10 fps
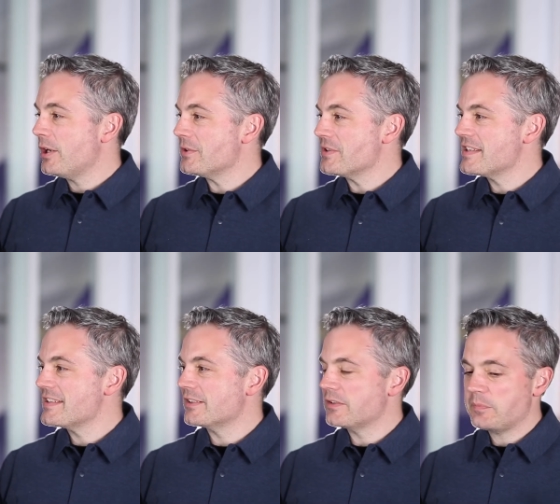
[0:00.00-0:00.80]

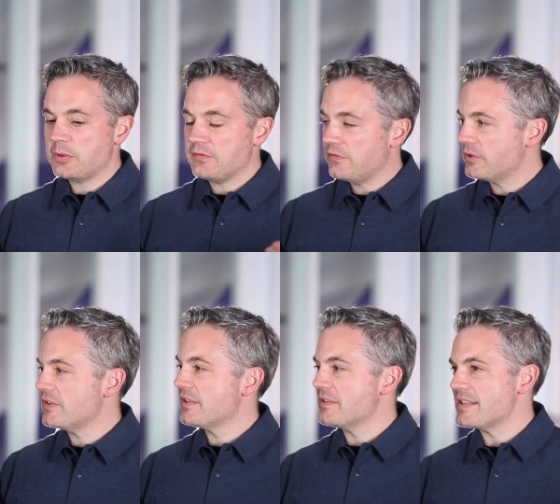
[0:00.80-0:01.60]
posts and I've put
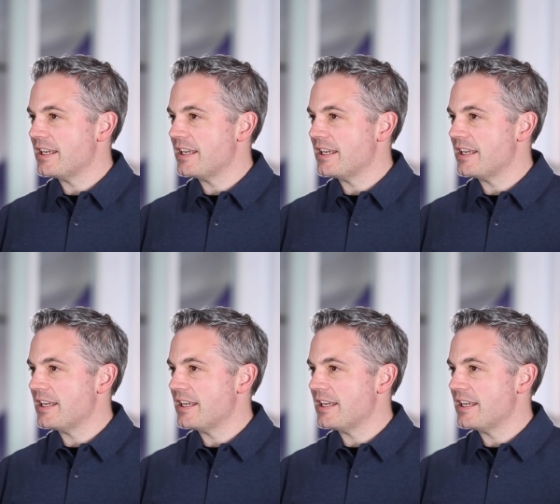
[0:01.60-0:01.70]
photos